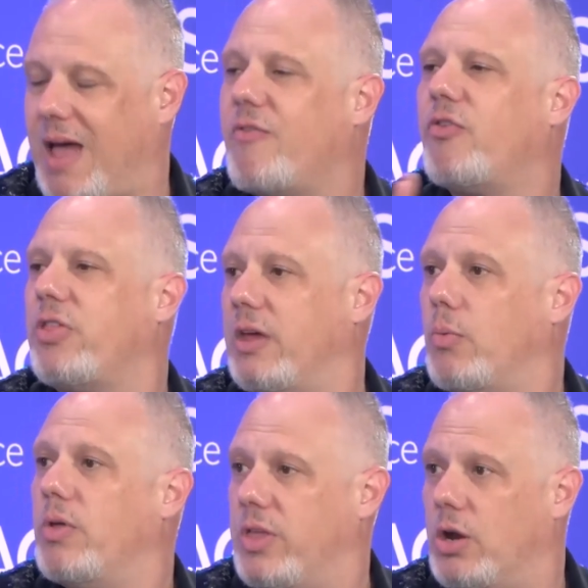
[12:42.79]
everything
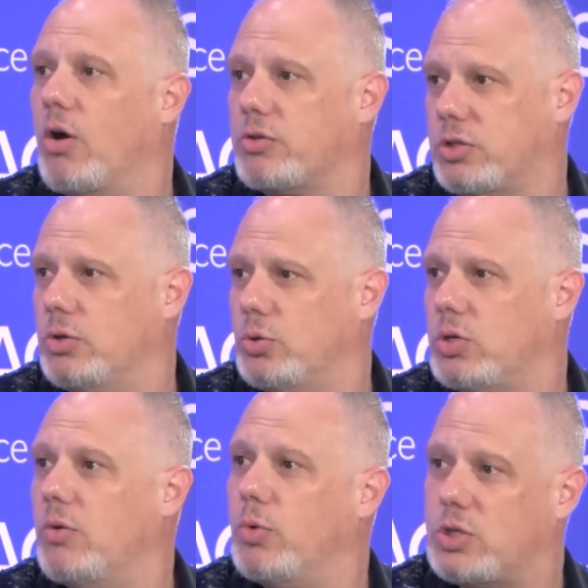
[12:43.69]
within our
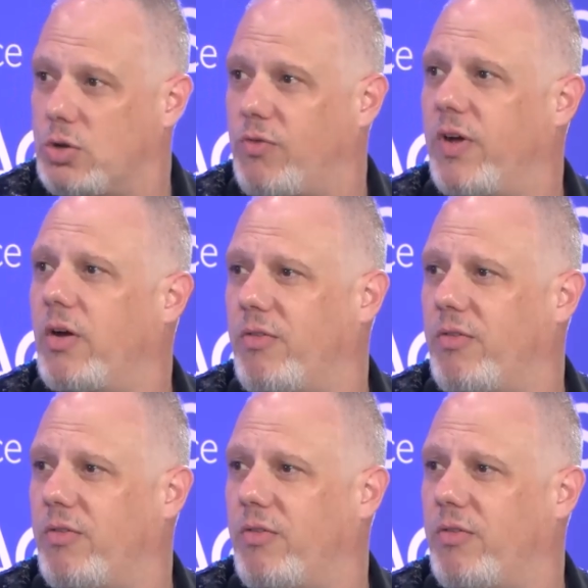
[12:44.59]
solution, which is very,